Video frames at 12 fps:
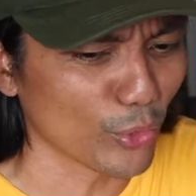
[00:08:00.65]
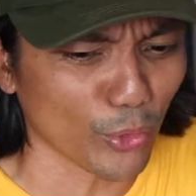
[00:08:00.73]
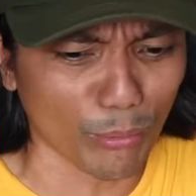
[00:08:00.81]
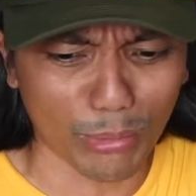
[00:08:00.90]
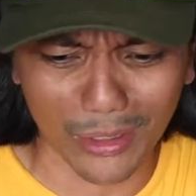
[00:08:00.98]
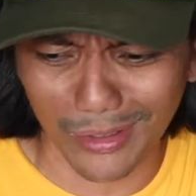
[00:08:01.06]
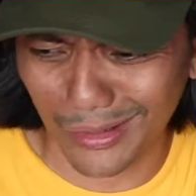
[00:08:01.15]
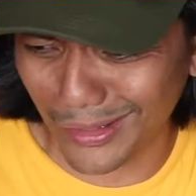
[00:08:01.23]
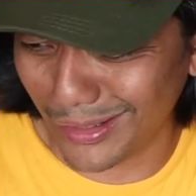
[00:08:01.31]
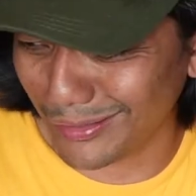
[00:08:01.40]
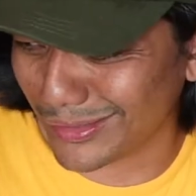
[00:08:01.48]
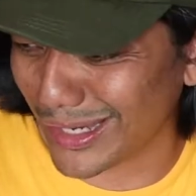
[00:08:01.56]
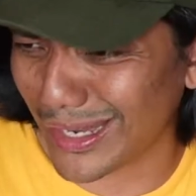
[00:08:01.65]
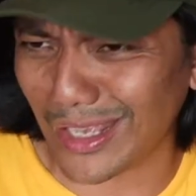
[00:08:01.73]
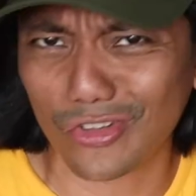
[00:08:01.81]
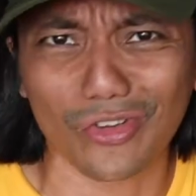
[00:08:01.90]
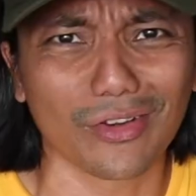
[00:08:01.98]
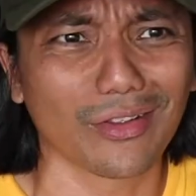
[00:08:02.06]
global,
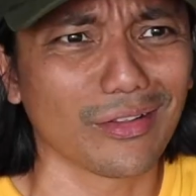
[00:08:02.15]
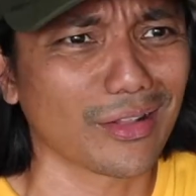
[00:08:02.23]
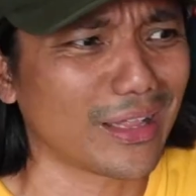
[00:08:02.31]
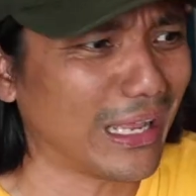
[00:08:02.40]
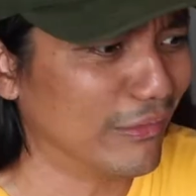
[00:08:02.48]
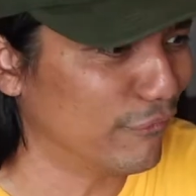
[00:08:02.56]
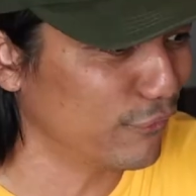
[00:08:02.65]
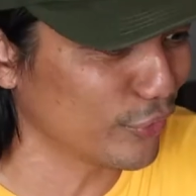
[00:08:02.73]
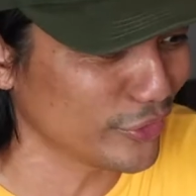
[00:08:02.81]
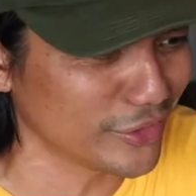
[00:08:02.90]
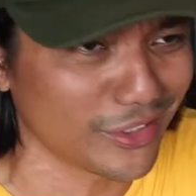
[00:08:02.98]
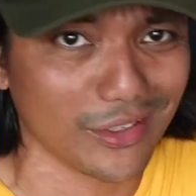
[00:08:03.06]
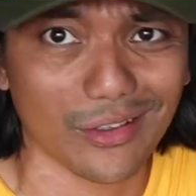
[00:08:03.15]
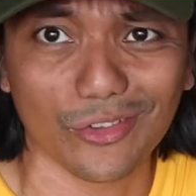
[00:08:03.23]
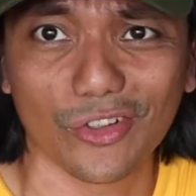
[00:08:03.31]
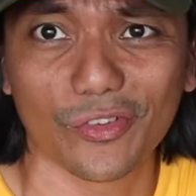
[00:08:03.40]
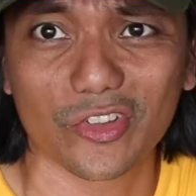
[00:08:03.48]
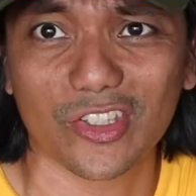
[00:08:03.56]
international, California
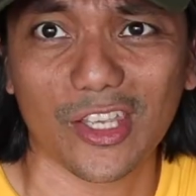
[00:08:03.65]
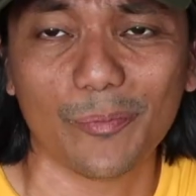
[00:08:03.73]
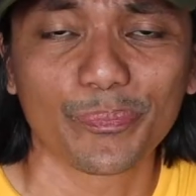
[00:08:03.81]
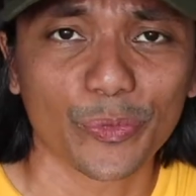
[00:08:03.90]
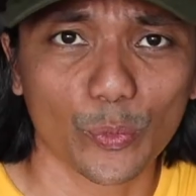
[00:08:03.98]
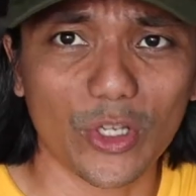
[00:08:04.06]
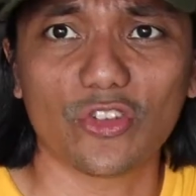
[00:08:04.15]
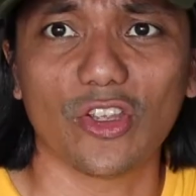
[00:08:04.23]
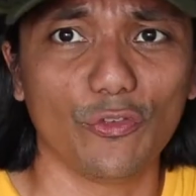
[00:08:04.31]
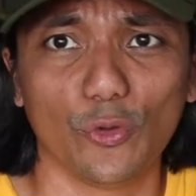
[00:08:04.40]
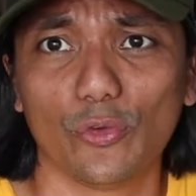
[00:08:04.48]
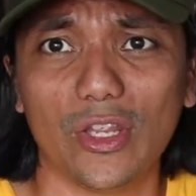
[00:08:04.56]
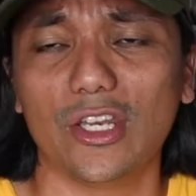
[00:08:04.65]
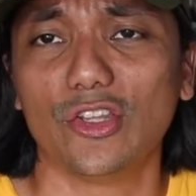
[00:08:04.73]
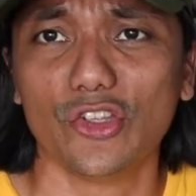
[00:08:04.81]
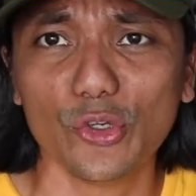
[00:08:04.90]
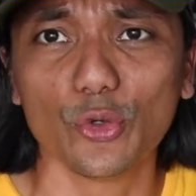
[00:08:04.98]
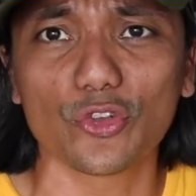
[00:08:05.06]
university, which if you read the
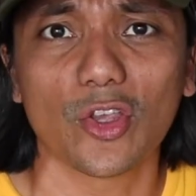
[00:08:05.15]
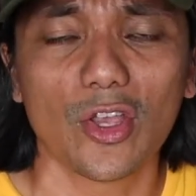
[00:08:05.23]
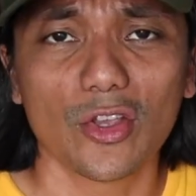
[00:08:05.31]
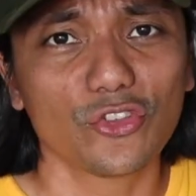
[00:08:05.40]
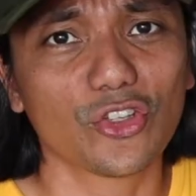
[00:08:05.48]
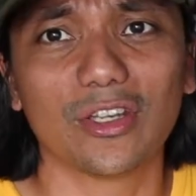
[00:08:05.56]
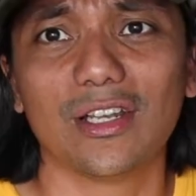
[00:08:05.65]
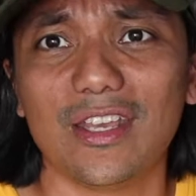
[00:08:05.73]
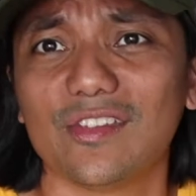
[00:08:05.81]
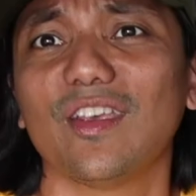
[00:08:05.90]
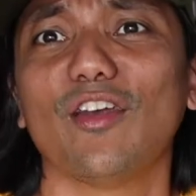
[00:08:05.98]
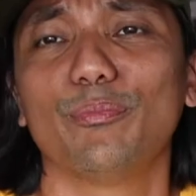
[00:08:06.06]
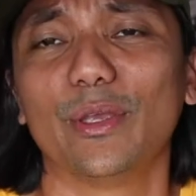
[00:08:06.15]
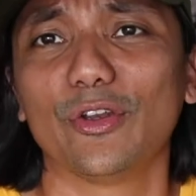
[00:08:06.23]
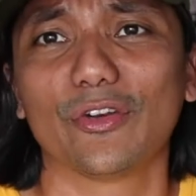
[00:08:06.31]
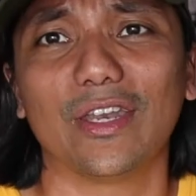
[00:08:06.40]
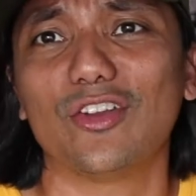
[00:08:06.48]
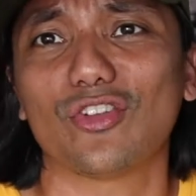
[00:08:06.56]
news, journalists have been
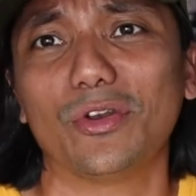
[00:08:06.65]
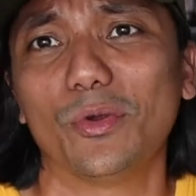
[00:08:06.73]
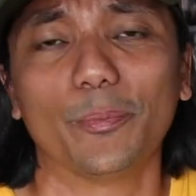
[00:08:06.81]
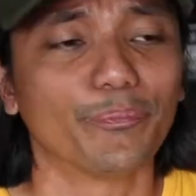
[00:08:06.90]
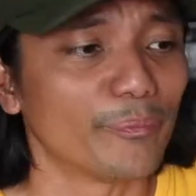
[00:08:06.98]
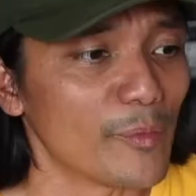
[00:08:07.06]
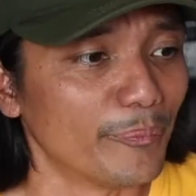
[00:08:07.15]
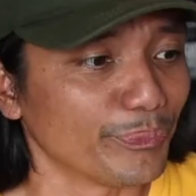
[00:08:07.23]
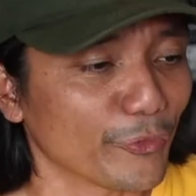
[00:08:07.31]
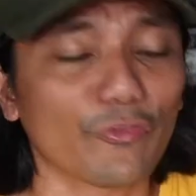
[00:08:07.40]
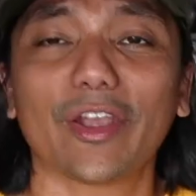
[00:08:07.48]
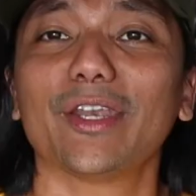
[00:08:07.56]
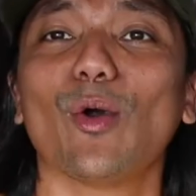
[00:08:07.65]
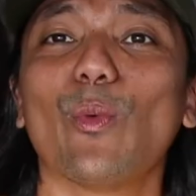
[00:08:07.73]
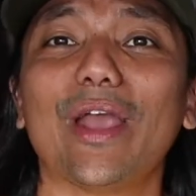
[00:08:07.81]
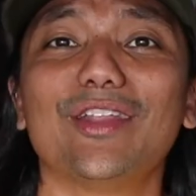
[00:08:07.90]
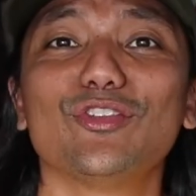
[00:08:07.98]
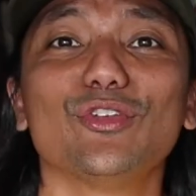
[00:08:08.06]
already trying to find out
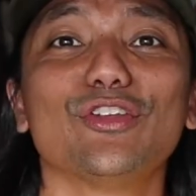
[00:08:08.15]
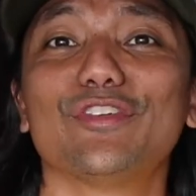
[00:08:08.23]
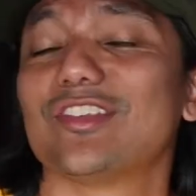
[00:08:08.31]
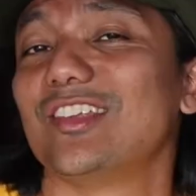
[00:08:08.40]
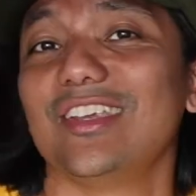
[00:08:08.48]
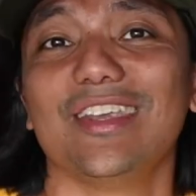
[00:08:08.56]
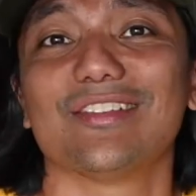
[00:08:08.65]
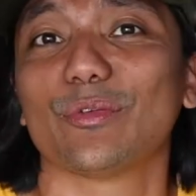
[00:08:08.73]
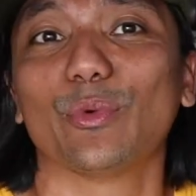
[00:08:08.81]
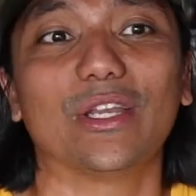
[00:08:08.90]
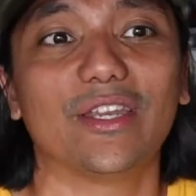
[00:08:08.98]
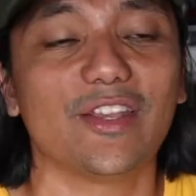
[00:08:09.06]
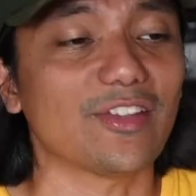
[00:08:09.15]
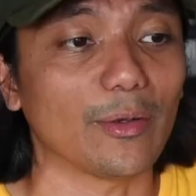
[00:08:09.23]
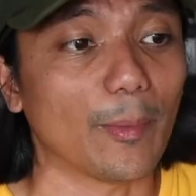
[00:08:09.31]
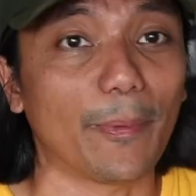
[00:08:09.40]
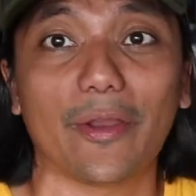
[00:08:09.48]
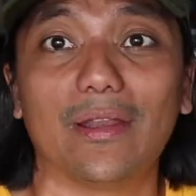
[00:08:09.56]
where this university is and what it is,
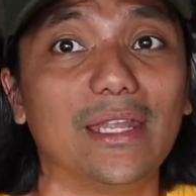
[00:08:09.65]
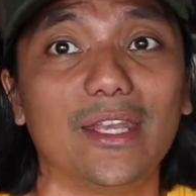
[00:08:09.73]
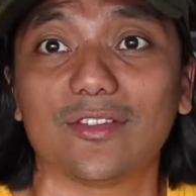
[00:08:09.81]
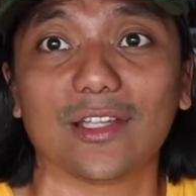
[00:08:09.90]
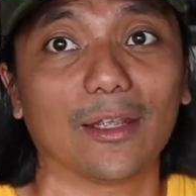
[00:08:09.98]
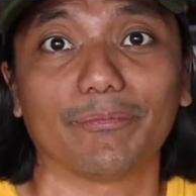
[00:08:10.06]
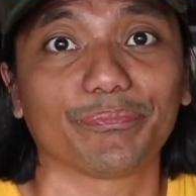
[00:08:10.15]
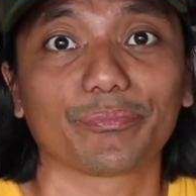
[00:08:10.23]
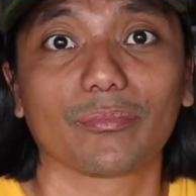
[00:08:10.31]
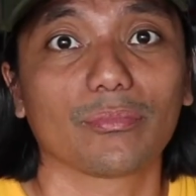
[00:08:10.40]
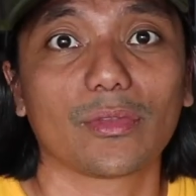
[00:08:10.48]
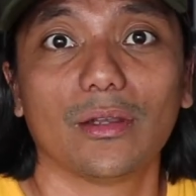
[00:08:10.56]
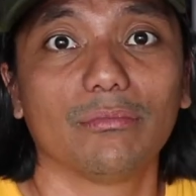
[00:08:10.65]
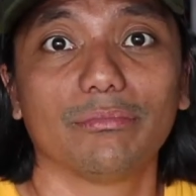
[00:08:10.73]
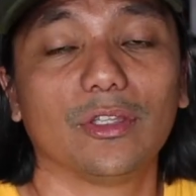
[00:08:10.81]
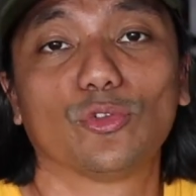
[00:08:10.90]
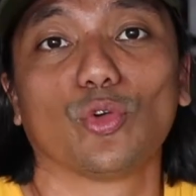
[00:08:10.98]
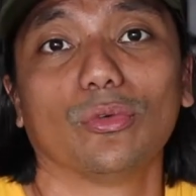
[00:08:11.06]
and apparently it's like
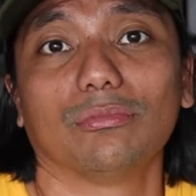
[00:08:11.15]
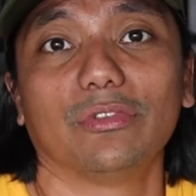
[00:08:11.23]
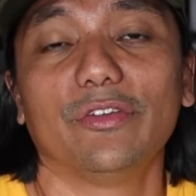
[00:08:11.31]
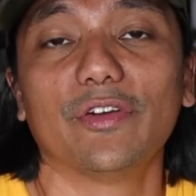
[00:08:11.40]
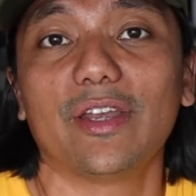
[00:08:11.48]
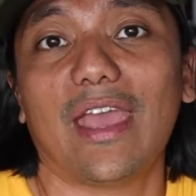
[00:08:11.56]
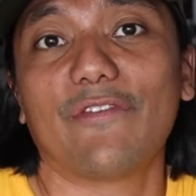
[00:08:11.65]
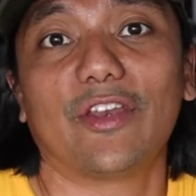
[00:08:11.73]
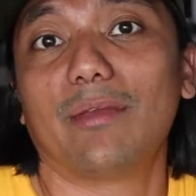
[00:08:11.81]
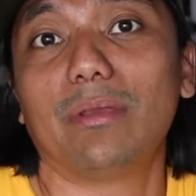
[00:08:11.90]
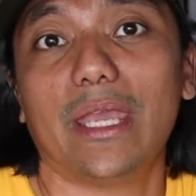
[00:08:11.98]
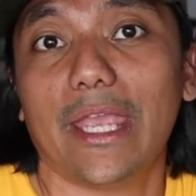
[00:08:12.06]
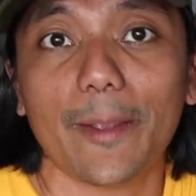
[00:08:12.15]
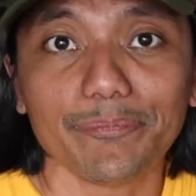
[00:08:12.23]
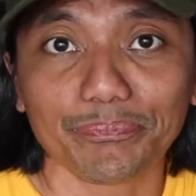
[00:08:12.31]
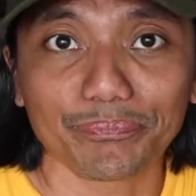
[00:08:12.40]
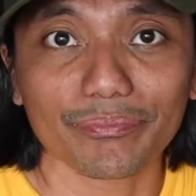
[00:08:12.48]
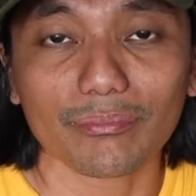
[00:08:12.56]
they don't even have an MBA.
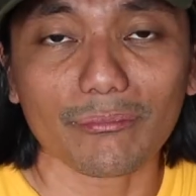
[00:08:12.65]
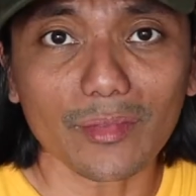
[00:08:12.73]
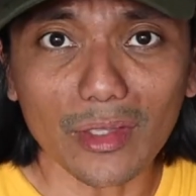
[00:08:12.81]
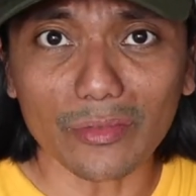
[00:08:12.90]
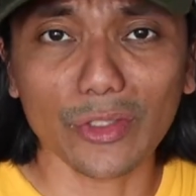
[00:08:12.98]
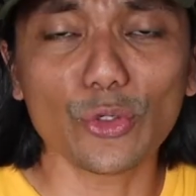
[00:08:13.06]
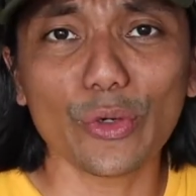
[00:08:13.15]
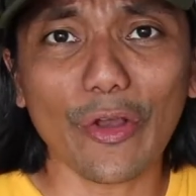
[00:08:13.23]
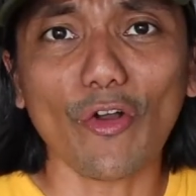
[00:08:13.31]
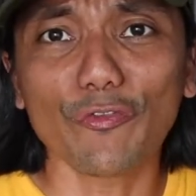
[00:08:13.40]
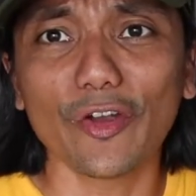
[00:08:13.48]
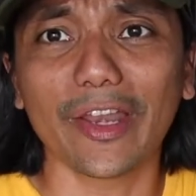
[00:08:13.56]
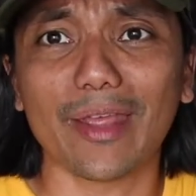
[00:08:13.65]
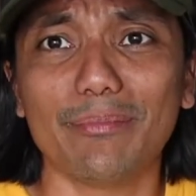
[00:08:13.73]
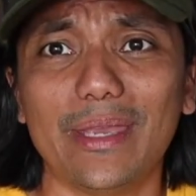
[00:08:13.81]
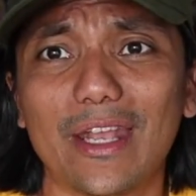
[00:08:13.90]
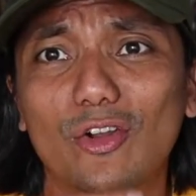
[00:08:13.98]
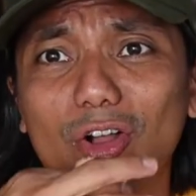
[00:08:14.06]
They don't offer an
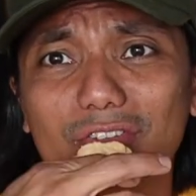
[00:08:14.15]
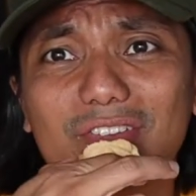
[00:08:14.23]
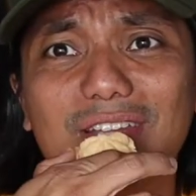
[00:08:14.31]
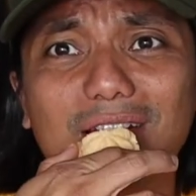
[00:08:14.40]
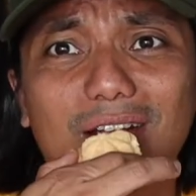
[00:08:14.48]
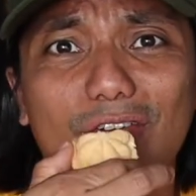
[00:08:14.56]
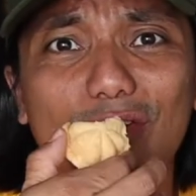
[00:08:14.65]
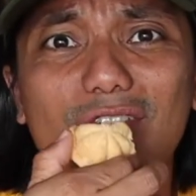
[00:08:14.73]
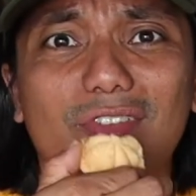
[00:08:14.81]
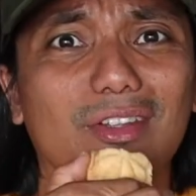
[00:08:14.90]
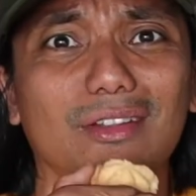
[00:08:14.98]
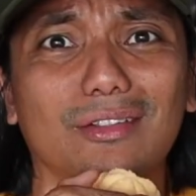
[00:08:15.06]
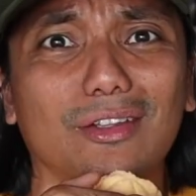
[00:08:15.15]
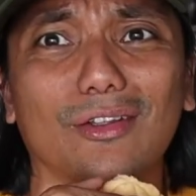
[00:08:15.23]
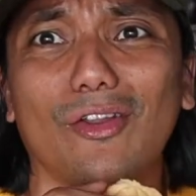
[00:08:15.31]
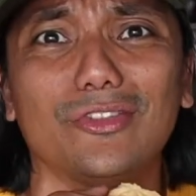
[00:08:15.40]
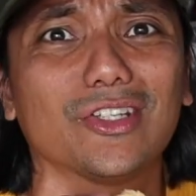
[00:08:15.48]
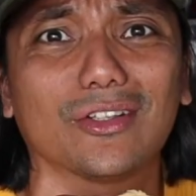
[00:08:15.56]
MBA course. It's like a Christian
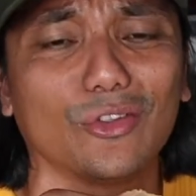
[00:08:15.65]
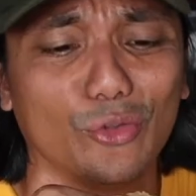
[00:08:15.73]
theology